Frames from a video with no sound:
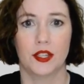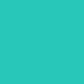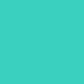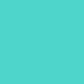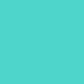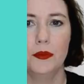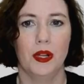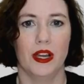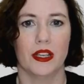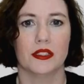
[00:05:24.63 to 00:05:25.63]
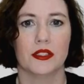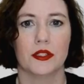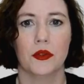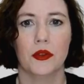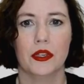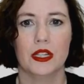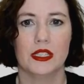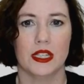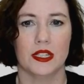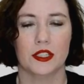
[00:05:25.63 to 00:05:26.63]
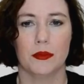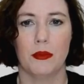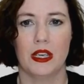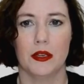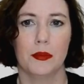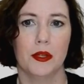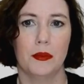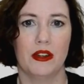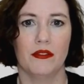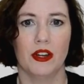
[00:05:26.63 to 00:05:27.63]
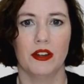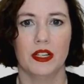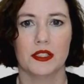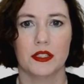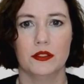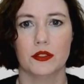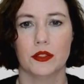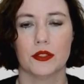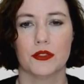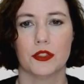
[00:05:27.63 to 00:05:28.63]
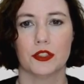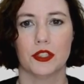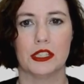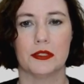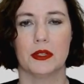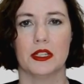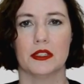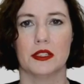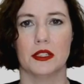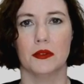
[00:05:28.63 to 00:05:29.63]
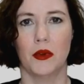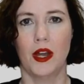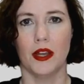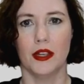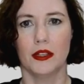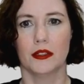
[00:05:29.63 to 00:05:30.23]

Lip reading: To ensure compliance, your organization may implement various controls for transmitting CUI.